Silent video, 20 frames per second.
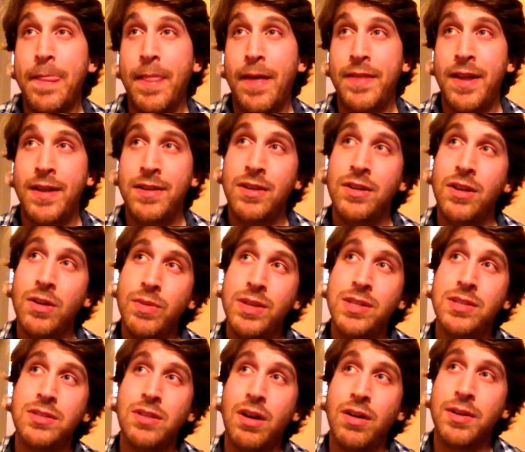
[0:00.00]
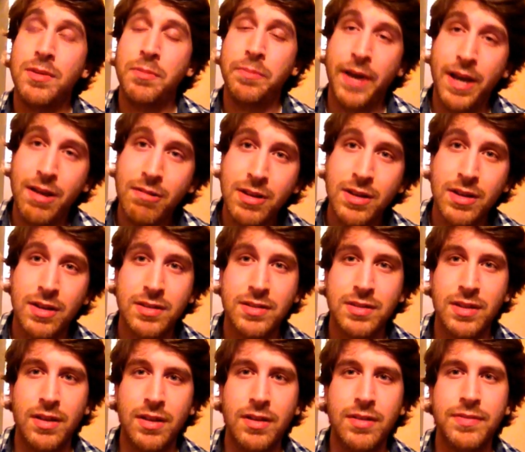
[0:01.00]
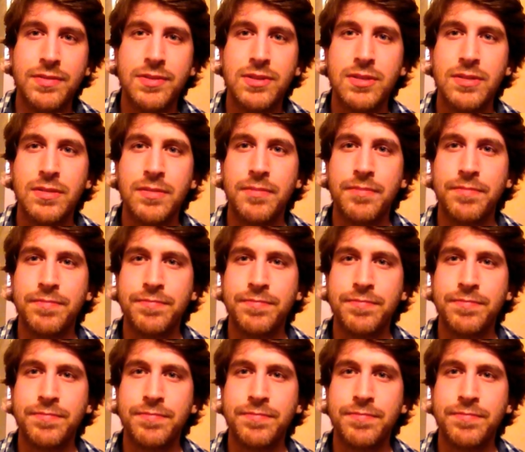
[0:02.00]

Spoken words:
then, you know, we start comparing ourselves.